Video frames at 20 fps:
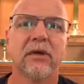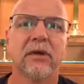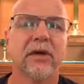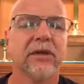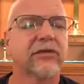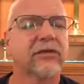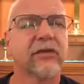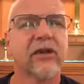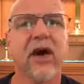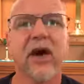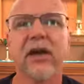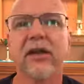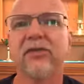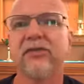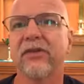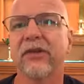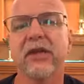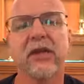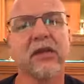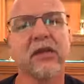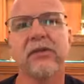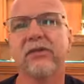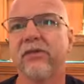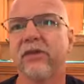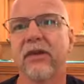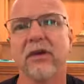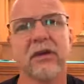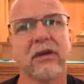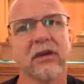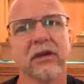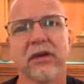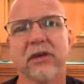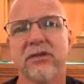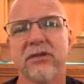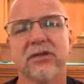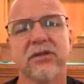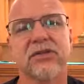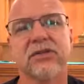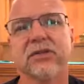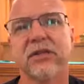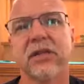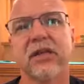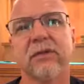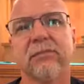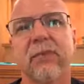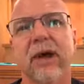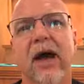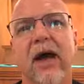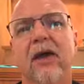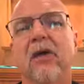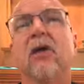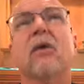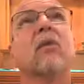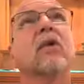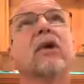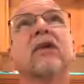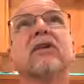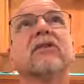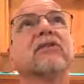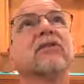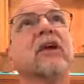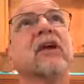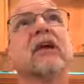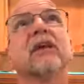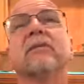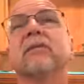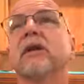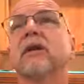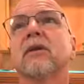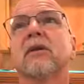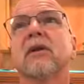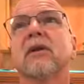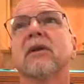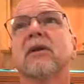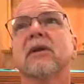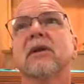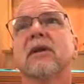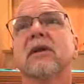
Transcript: It's not as easy as just sitting back going, what are you saying to me, Lord?